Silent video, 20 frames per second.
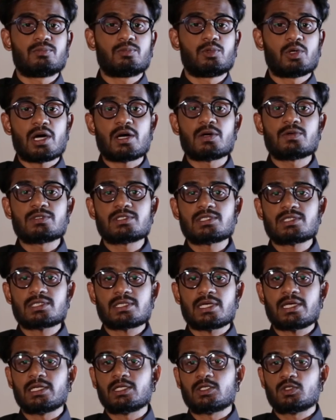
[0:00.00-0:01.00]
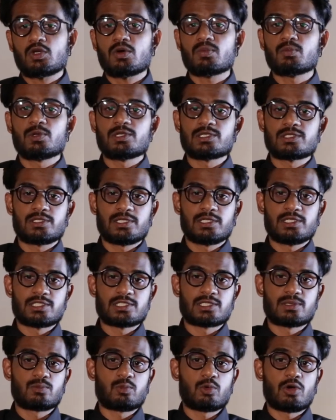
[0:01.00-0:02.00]
Brown's and Cromwell's
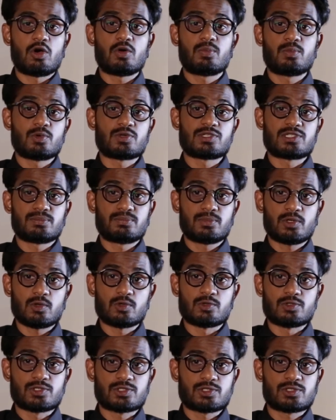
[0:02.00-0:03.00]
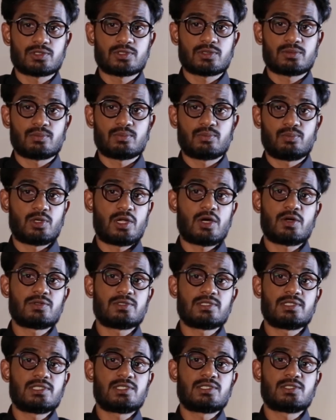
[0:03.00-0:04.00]
leadership were opposing poles.
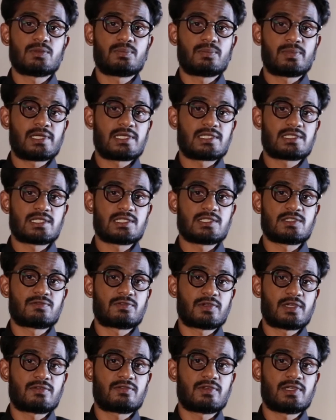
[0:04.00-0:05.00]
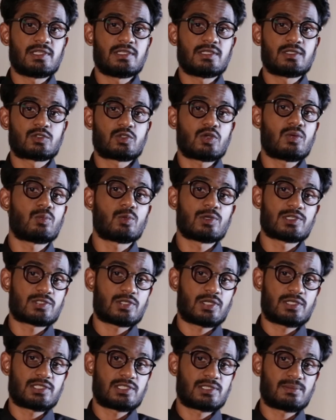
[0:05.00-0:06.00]
Brown did not place his faith in Cromwell's
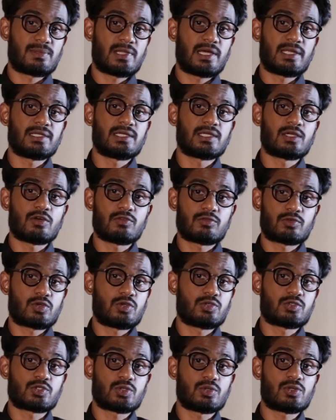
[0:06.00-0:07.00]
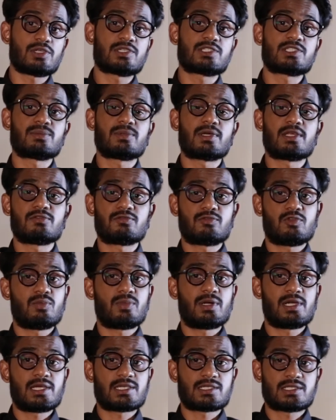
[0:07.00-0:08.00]
strategic planning of controllership and
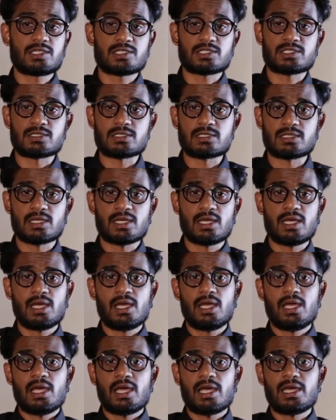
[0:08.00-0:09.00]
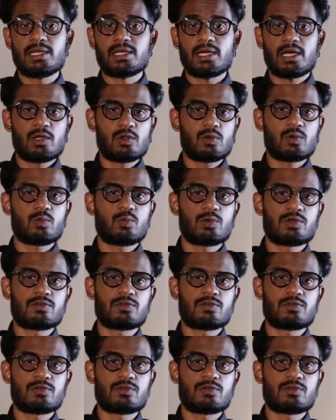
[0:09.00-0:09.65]
formalization, and along